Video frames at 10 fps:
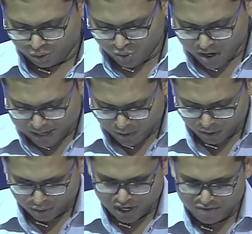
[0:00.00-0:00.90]
what I
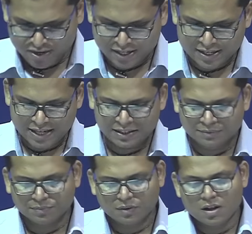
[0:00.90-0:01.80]
want to convey is that
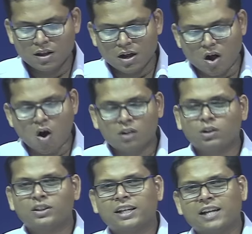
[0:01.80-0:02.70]

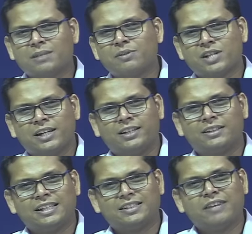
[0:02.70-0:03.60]
although there are some standard
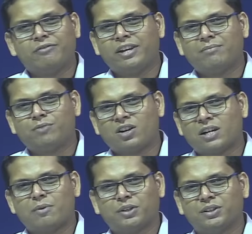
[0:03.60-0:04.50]
things that we have talked
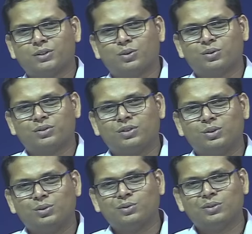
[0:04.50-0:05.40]
about in this course, you
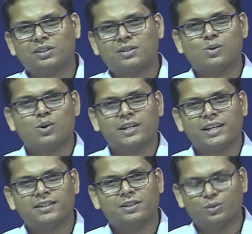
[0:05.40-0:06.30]
do this
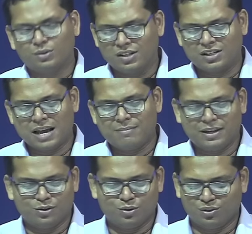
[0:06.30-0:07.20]
lowercase, you do this
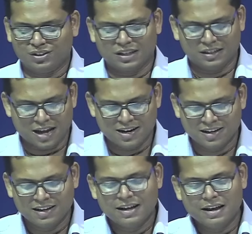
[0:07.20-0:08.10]
stemming, you do this and that,
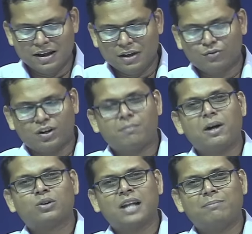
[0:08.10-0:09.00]
for a
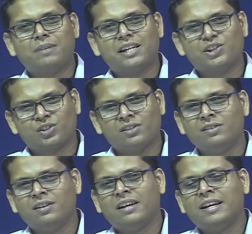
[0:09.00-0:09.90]
particular
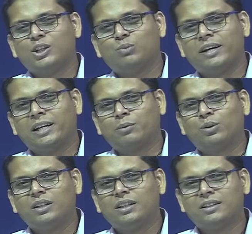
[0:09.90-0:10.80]
application you might have to
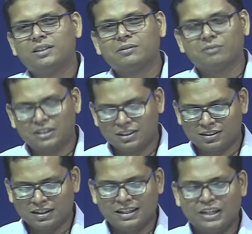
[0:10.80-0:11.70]
deal with
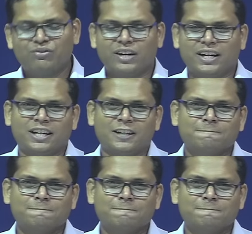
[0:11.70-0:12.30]
this differently.